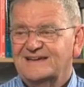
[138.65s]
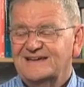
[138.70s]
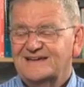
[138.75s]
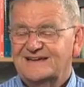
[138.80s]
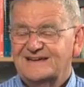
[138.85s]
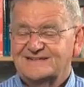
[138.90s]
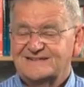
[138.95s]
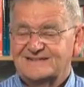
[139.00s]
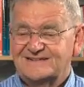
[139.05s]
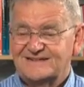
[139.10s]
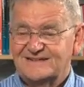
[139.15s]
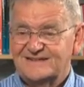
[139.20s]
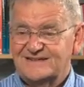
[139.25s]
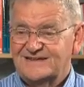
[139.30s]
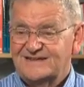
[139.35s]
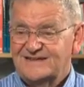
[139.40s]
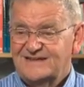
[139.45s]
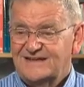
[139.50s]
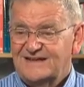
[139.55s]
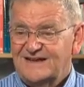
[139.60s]
And
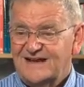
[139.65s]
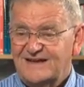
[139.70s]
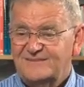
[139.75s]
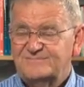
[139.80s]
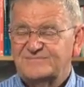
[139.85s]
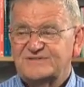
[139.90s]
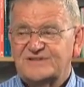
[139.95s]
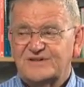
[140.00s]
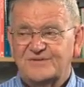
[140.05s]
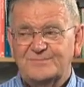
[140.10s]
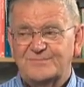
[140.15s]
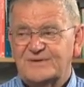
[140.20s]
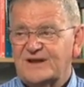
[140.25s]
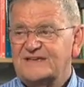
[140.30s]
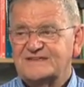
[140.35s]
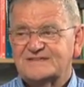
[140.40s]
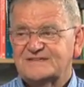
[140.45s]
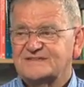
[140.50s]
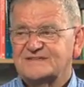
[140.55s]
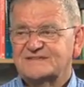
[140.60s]
I'm so
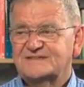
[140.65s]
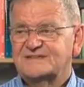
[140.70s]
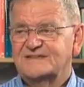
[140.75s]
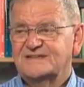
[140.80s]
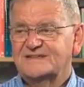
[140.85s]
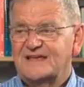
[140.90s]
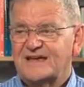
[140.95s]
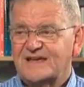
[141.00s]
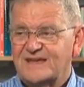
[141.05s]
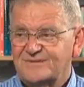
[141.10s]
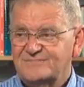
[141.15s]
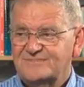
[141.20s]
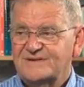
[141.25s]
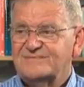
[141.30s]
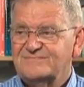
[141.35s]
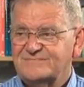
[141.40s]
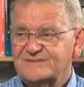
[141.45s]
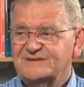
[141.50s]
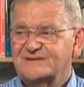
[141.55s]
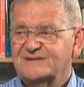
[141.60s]
blessed to see that
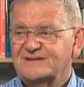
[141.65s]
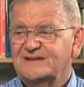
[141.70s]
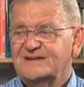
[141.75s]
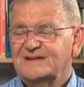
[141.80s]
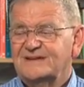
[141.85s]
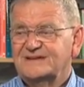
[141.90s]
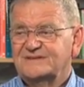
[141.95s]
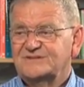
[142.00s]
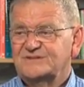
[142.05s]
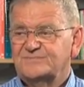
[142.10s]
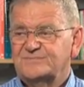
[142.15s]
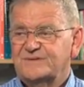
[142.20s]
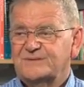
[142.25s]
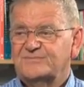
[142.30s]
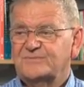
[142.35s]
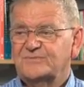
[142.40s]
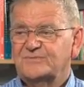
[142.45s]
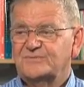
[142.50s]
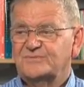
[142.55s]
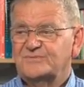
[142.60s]
commitment to
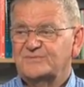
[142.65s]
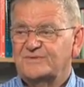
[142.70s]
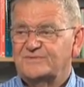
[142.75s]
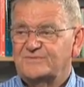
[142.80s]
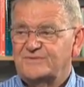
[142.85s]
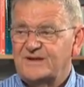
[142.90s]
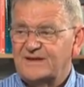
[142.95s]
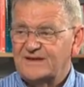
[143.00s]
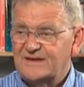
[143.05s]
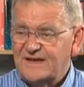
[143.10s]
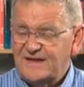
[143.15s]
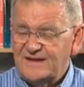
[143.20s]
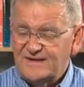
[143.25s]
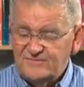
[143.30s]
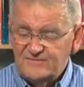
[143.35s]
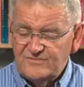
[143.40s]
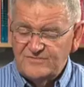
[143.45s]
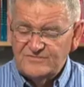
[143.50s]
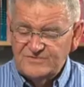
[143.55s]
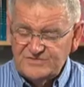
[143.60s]
people
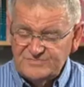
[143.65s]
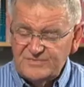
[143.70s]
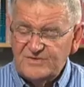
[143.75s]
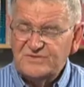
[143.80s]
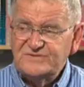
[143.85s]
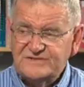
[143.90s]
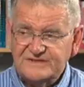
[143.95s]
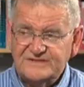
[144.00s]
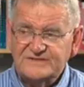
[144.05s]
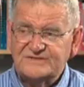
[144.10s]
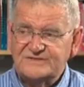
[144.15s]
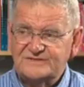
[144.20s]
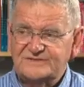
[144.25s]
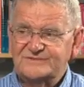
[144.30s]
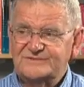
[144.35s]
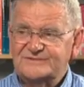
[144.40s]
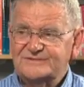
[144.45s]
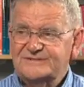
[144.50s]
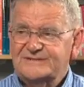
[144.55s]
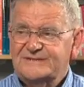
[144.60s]
responding
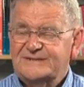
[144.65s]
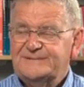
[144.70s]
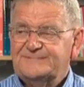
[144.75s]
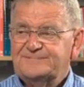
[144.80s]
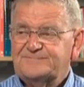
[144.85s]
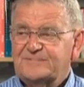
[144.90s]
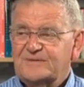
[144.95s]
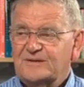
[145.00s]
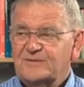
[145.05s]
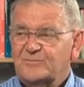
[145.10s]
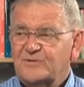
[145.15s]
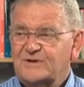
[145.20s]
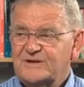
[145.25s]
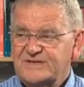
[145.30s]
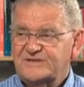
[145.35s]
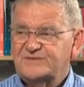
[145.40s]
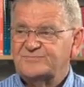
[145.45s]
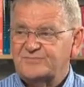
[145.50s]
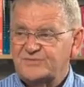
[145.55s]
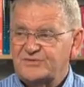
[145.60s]
to what
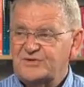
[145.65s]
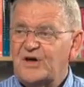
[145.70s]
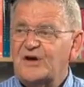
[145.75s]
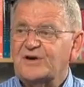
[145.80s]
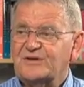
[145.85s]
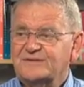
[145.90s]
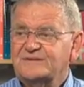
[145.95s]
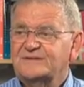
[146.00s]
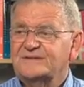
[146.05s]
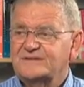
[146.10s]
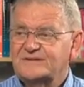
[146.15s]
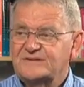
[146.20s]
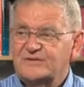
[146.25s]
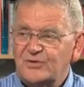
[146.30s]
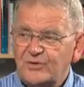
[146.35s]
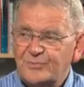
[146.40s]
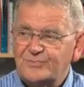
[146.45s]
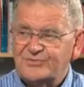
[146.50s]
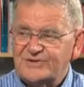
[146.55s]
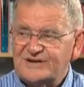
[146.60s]
is put on
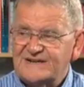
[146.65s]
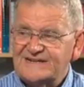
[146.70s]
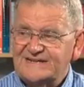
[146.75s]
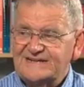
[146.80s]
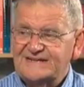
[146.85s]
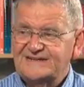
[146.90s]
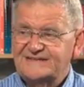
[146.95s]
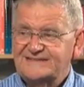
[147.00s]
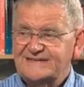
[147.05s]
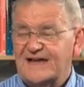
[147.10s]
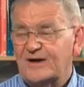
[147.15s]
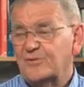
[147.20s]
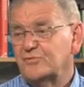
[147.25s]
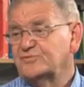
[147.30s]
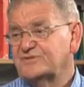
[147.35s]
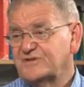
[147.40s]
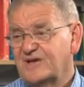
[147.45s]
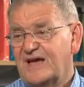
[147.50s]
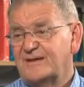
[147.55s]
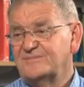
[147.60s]
corporately. That
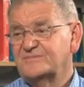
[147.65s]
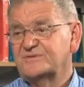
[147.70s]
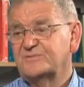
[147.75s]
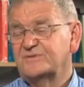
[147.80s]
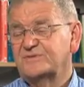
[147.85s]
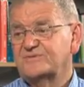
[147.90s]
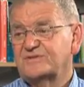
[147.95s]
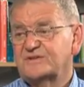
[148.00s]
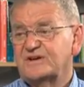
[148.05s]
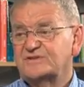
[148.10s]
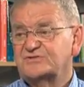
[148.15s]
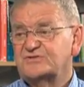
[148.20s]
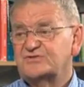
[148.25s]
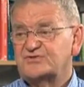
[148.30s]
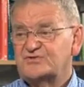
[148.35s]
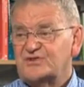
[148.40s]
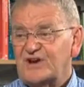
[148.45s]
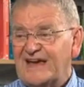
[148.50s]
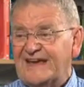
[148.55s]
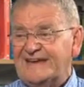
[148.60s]
also happens with regard to
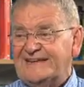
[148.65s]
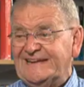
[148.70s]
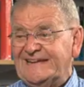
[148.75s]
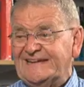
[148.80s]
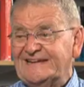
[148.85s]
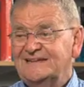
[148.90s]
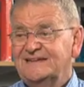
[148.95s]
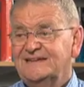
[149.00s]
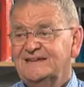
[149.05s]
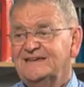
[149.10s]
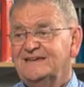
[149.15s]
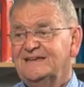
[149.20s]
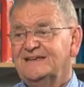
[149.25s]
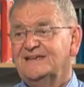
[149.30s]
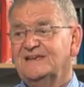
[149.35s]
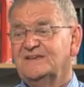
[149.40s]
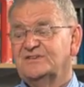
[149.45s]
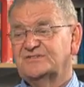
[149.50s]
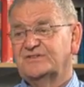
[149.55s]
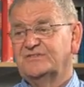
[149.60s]
training,
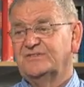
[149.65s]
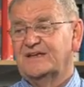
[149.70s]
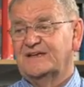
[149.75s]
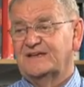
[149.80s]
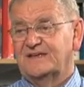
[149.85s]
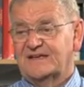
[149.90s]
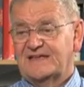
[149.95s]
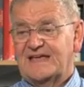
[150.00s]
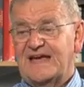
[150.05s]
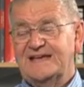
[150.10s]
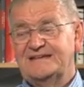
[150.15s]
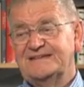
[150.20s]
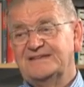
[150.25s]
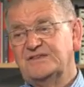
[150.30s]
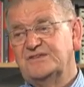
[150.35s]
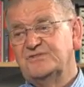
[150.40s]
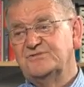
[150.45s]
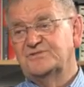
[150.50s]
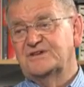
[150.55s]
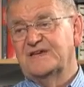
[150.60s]
so that again in
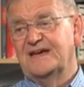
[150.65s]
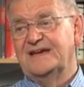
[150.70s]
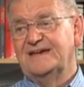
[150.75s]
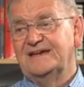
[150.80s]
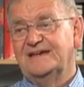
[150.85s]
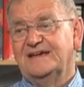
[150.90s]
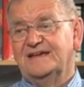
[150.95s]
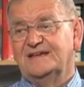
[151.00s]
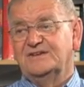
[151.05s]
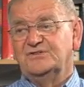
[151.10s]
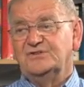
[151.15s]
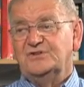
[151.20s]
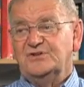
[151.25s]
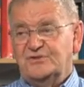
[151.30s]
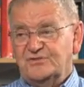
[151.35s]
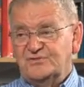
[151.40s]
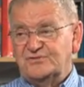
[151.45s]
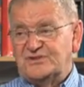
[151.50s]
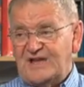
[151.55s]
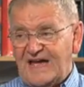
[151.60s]
the UK,
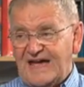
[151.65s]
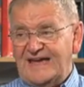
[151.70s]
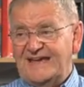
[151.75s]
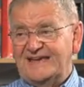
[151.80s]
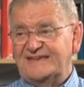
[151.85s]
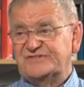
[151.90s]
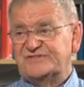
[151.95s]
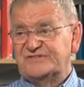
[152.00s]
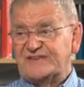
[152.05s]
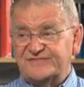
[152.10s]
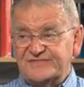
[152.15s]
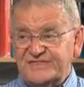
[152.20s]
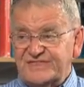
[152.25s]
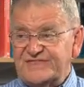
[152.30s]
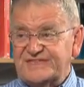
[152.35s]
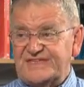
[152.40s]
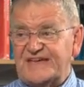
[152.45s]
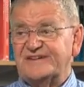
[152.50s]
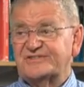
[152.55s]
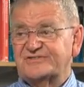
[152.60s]
New Day,
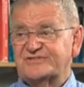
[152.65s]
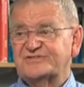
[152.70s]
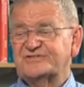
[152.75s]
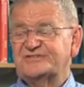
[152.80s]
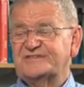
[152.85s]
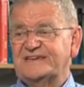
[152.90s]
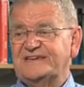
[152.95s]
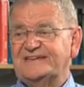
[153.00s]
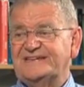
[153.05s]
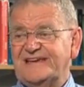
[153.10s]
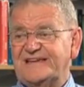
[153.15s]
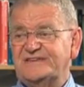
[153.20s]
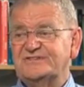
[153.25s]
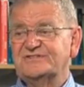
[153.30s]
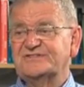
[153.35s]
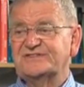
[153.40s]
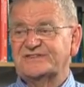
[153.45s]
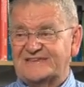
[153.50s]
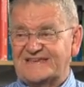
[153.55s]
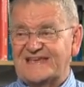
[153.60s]
7,000
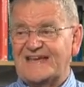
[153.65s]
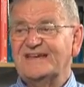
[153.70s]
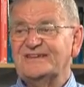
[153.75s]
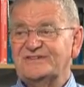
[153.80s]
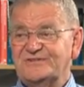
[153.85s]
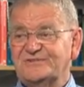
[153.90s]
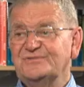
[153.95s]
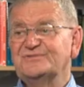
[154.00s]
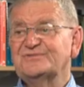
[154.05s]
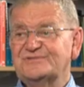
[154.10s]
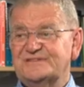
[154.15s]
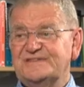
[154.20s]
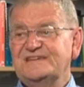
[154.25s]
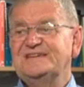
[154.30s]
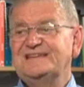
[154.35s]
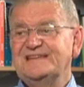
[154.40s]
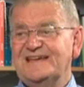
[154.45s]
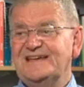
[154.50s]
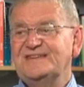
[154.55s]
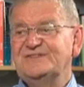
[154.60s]
teenagers, get your
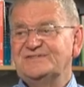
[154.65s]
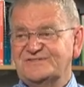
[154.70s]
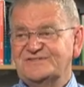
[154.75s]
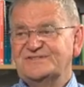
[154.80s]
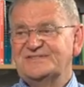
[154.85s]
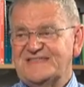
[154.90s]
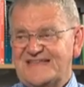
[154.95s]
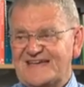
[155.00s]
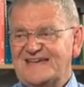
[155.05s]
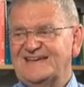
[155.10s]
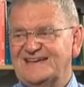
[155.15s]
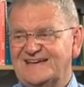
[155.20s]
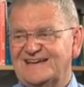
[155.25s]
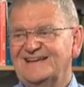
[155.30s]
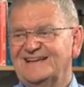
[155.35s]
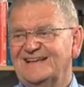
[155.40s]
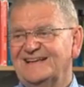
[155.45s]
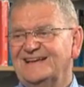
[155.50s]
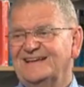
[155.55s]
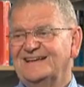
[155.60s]
teenagers there,
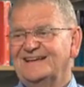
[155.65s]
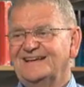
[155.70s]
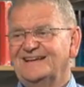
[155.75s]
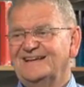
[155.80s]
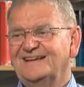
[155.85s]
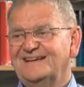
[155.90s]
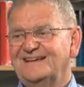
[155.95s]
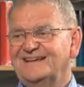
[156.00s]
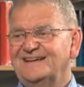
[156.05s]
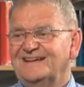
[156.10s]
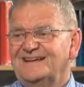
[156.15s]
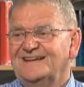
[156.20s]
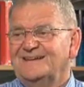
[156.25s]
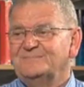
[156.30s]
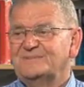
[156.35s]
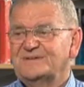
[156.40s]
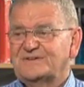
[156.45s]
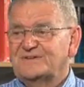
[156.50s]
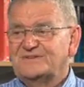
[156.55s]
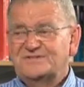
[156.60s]

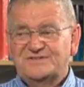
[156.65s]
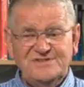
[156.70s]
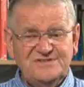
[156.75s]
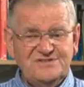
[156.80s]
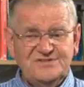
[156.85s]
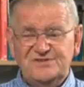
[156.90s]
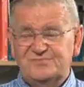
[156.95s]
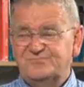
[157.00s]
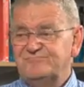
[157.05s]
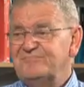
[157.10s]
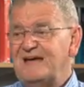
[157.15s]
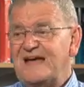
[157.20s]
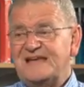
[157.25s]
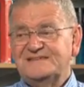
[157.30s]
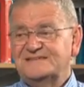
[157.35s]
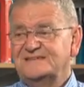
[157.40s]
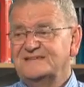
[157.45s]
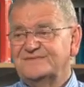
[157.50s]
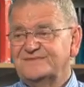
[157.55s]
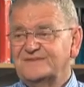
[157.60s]
because it's
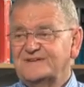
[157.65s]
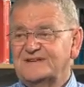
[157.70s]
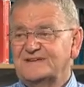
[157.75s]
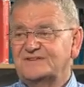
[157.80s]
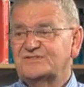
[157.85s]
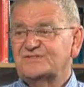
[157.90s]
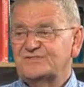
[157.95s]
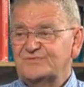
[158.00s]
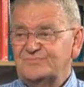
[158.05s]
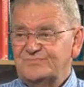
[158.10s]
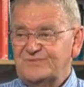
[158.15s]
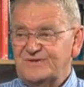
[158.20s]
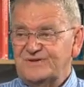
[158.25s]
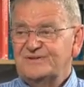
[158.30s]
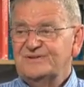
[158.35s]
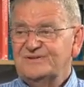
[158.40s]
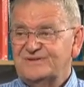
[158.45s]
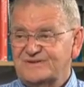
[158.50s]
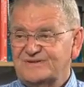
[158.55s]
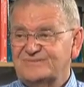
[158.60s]
massive and it's
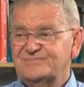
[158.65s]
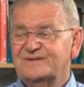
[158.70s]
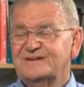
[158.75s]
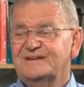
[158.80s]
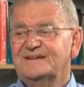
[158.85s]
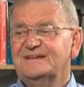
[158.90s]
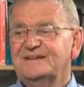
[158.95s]
superb.